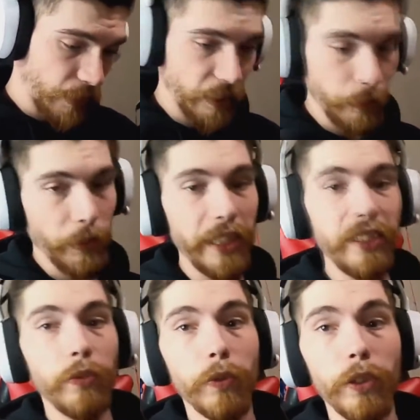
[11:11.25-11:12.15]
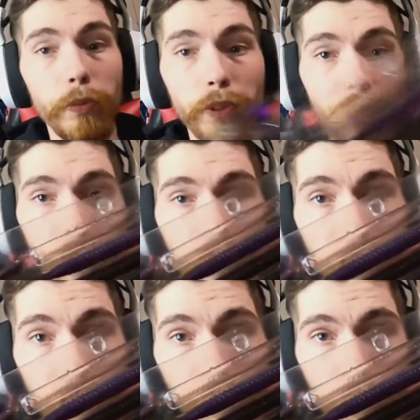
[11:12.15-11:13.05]
The Blazing Worms. I got
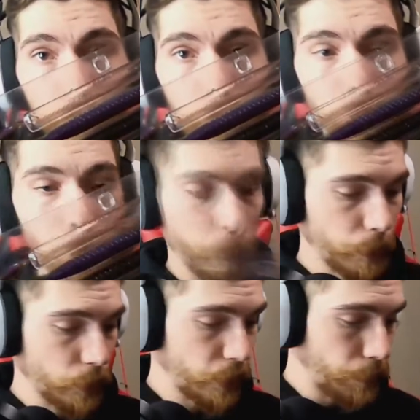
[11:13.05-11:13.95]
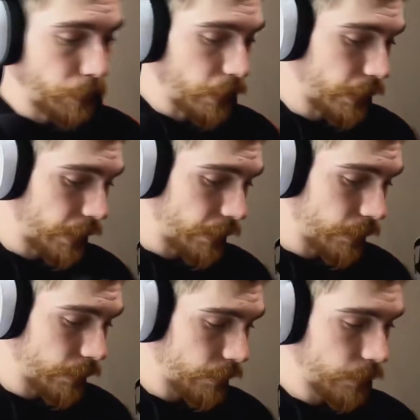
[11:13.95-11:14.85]
purple green pumpkin
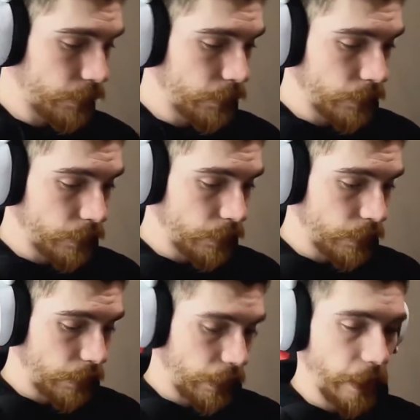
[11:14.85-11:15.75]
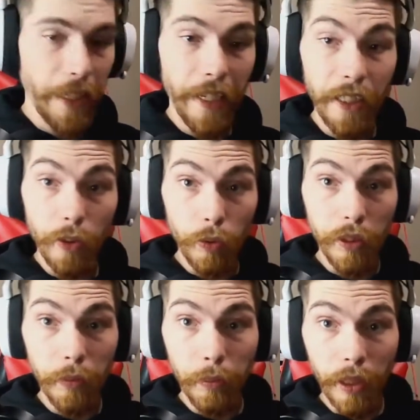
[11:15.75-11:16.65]
and a green
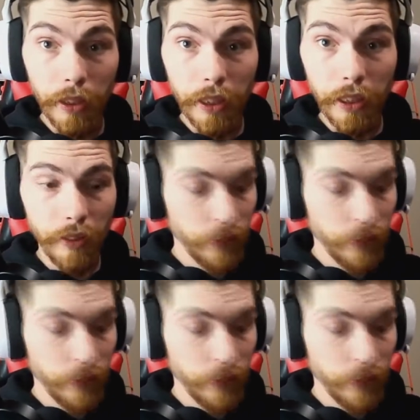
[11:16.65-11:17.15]
pumpkin.